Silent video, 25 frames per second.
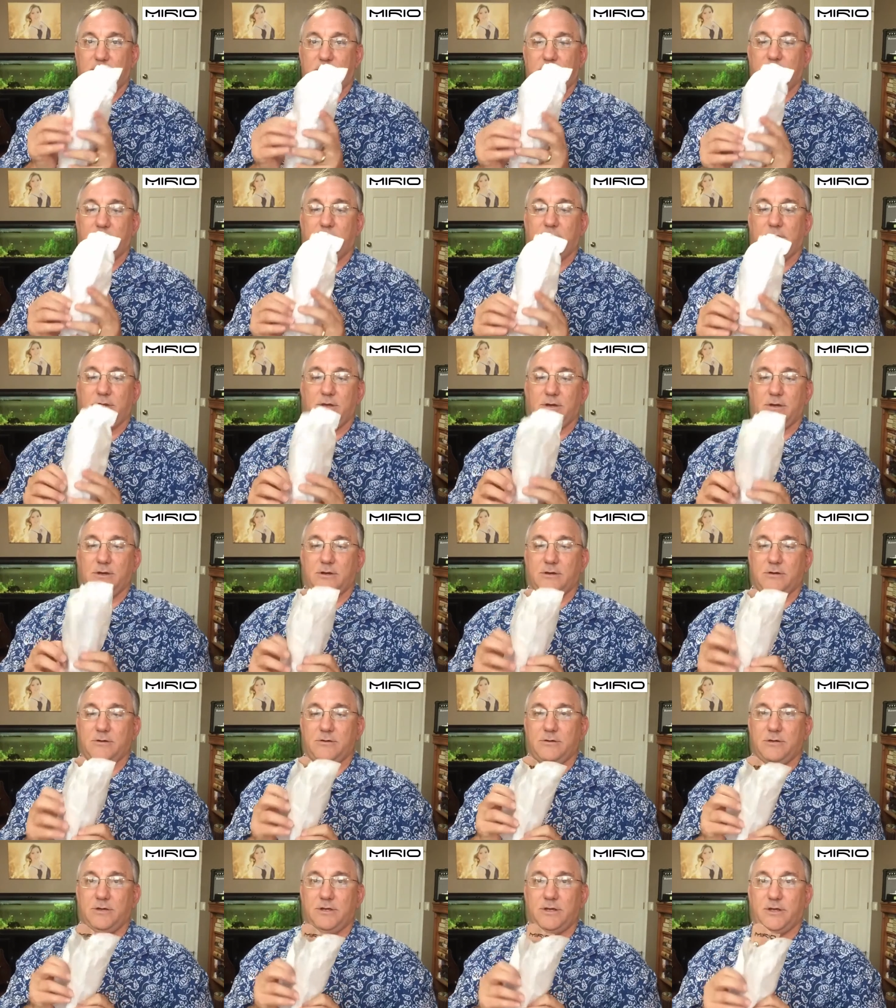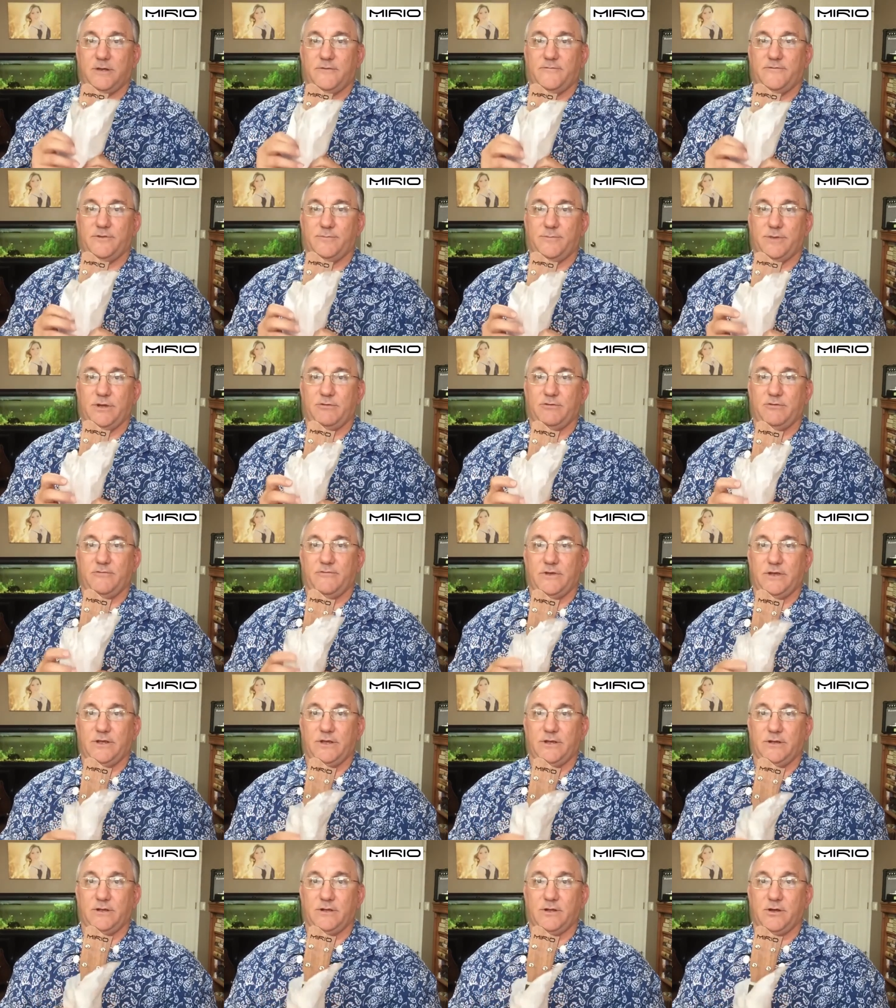There we go, and for the big
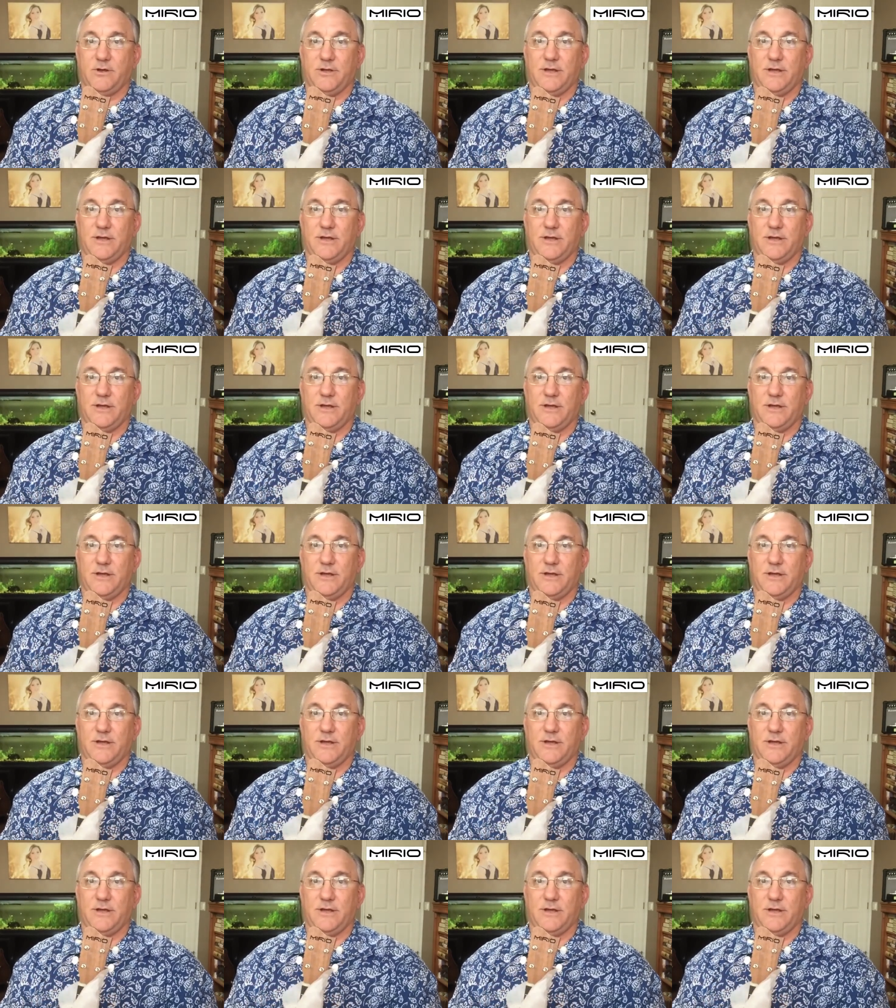reveal.